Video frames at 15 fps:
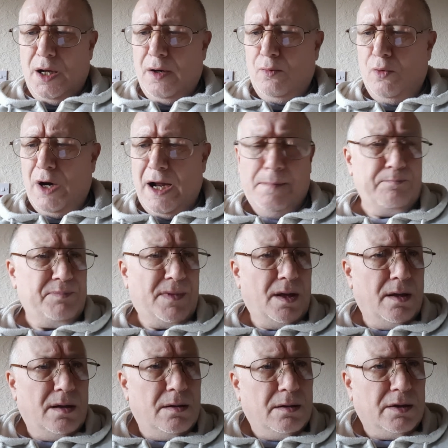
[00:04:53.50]
Right.
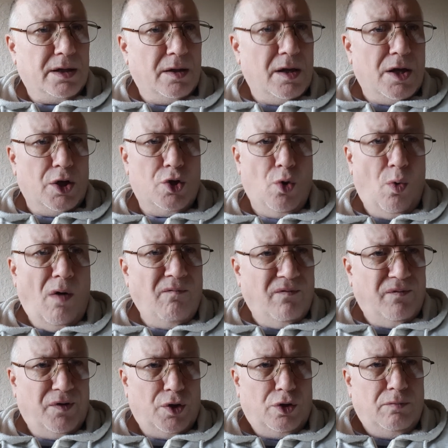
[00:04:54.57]
Go on,
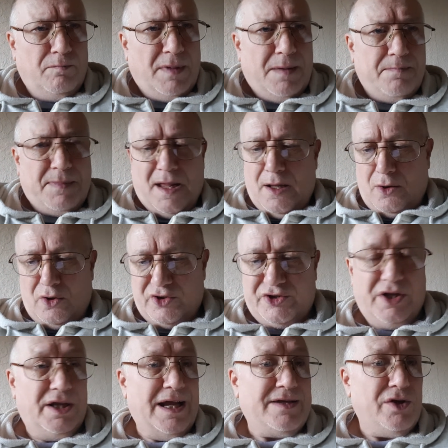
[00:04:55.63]
Phil. Because
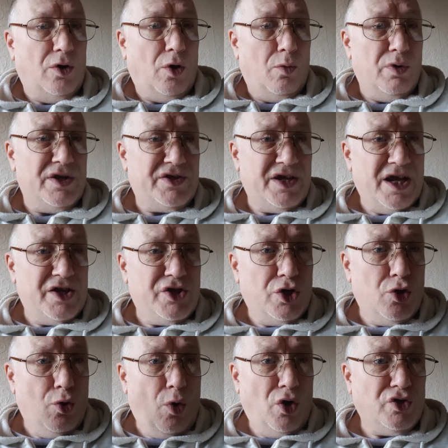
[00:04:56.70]
the letter always says you
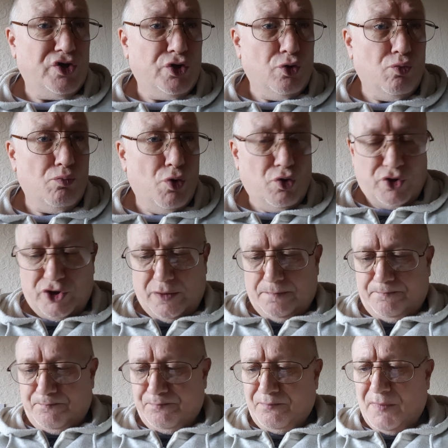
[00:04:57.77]
go on too much.
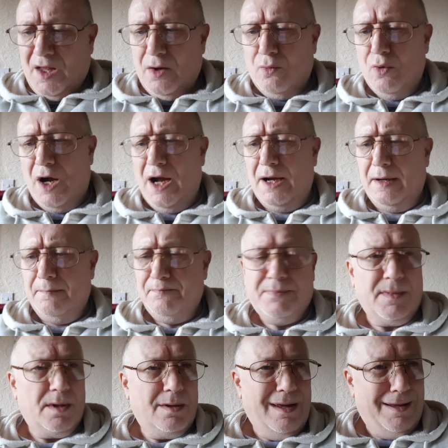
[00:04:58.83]
Right.
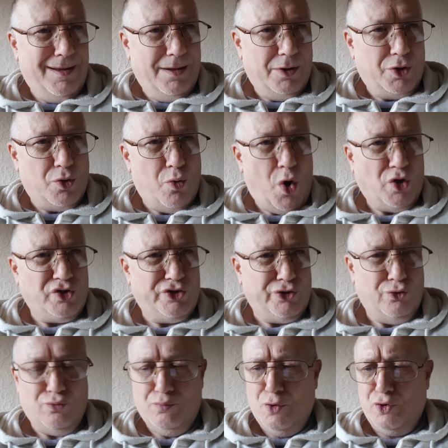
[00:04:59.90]
Go on
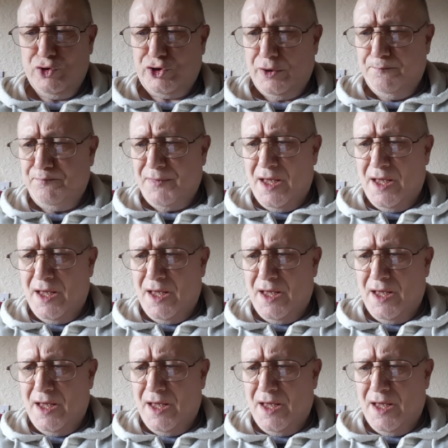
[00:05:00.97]
too much.